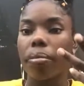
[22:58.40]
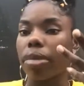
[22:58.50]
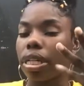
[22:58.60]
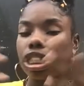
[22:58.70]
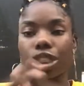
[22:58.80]

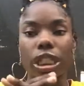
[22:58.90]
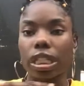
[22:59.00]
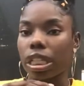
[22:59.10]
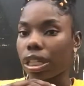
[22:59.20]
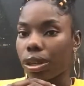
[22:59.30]
my
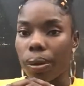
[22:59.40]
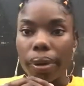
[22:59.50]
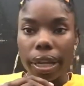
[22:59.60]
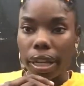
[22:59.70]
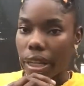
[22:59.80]
adrenaline
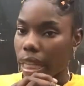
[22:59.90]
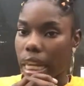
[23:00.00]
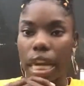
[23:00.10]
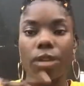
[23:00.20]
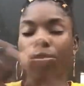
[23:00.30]
going.
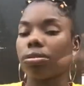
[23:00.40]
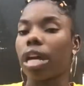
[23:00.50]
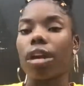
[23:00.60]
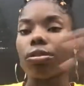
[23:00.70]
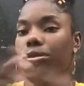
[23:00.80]
Like I don't
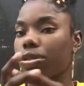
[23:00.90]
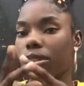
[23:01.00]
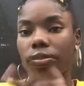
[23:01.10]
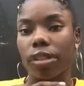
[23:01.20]
I don't do stuff